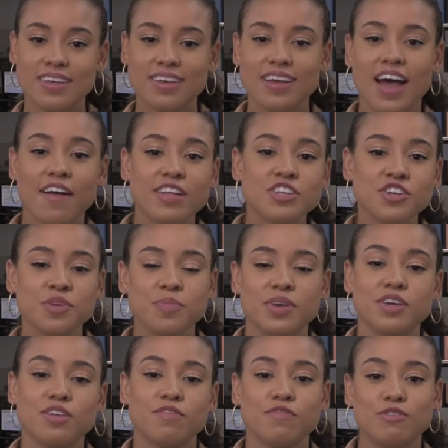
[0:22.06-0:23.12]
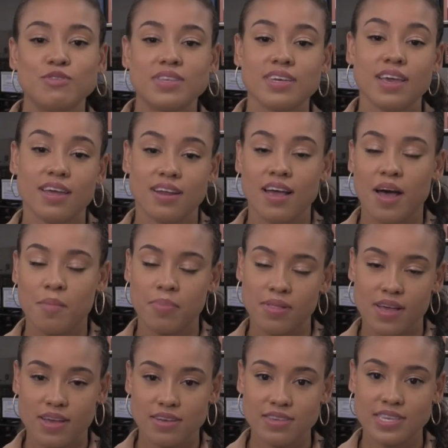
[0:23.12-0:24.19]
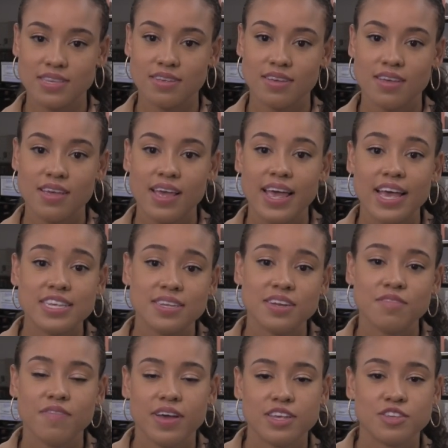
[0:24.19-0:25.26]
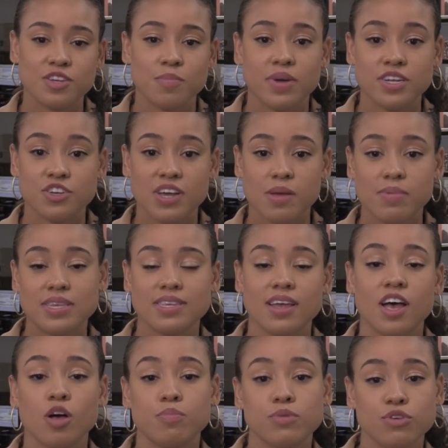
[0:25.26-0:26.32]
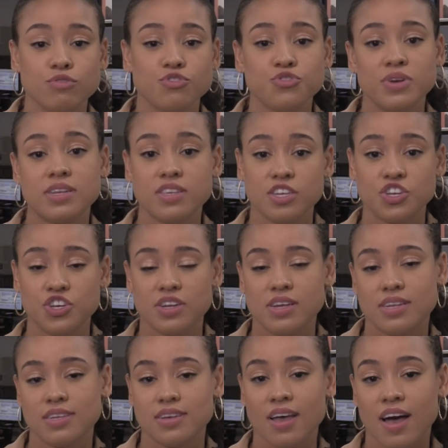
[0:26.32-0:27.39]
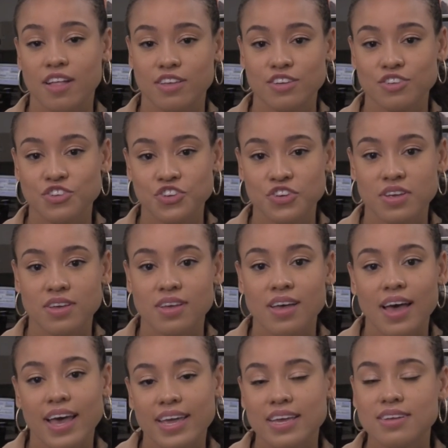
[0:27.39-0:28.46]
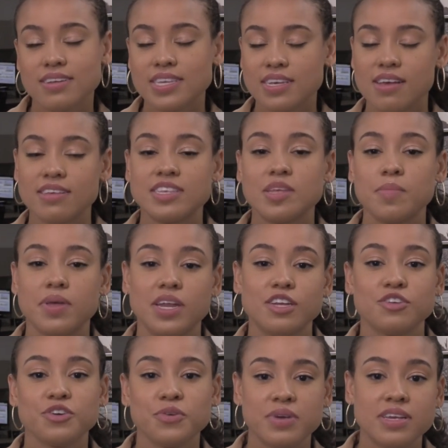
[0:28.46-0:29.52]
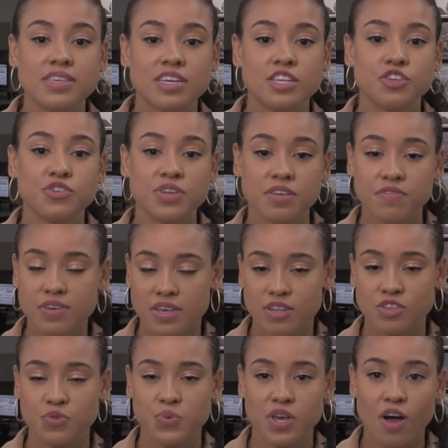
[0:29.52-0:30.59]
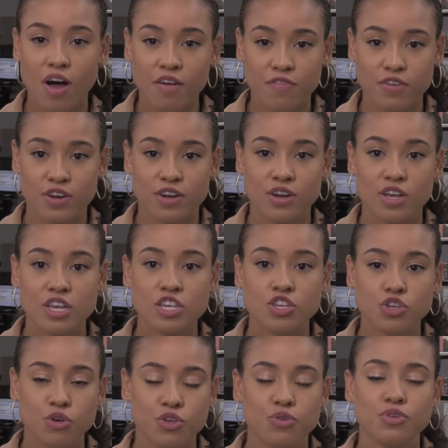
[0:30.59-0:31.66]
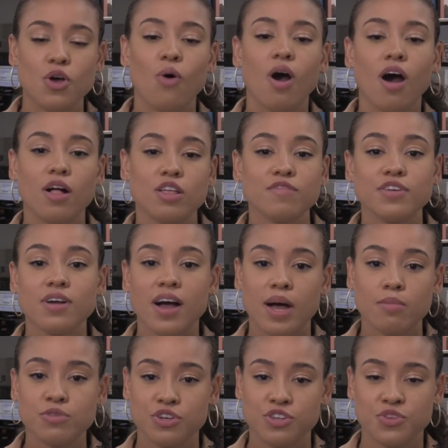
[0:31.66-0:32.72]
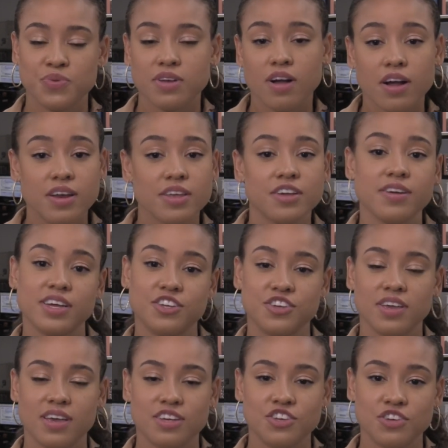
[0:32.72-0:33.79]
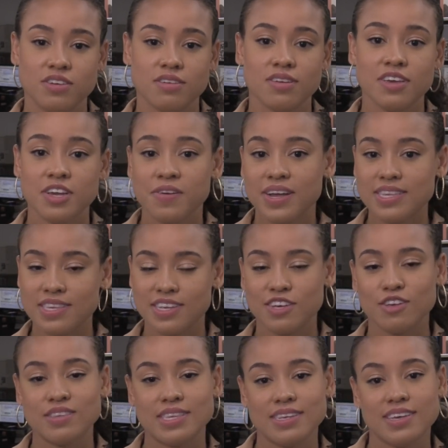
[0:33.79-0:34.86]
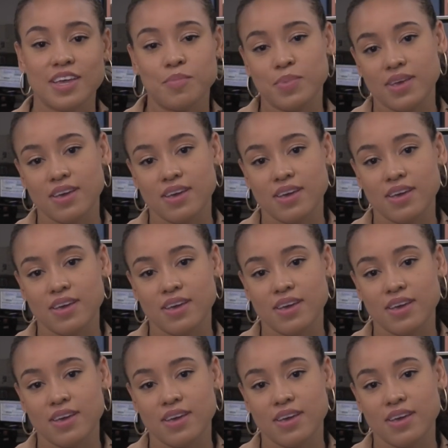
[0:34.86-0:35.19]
College can be confusing and complex. As an advisor, my job is to help you transition into college. I can discuss the many degrees and certificates we offer so you know all of your options regarding your education here at CLC and